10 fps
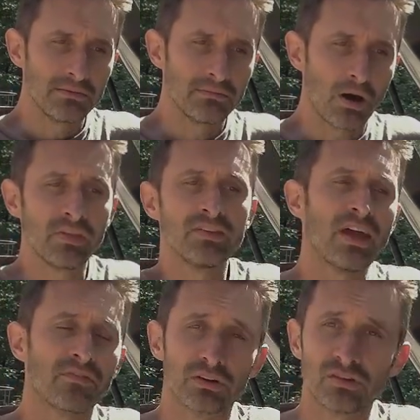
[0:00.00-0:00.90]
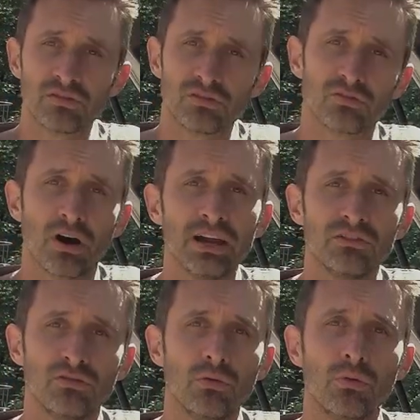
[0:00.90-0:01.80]
all these efforts to try
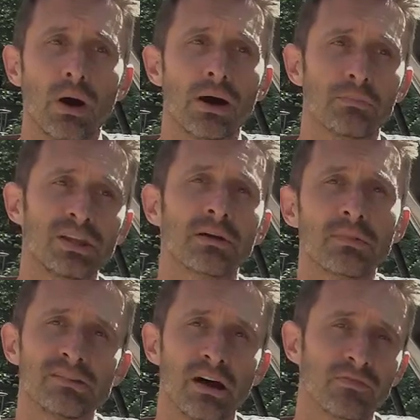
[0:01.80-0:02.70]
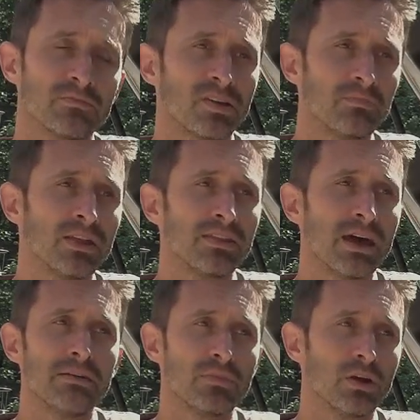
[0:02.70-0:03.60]
to uh, protect myself from something
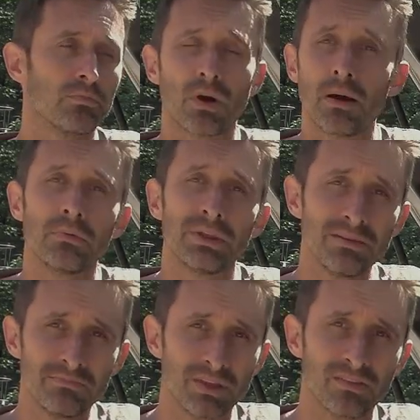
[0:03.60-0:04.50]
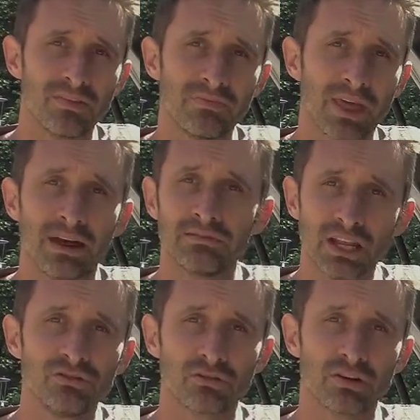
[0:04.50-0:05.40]
that you know probably isn't that
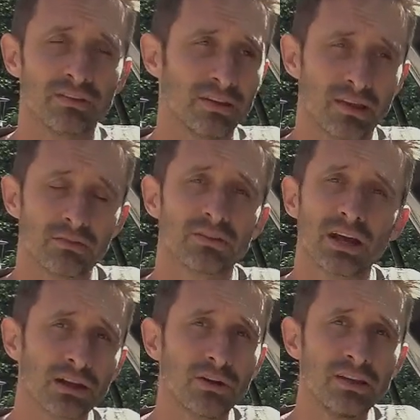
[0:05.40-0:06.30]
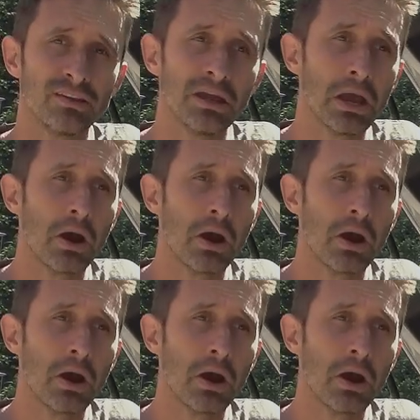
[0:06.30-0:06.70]
dangerous. That sounds kind of crazy.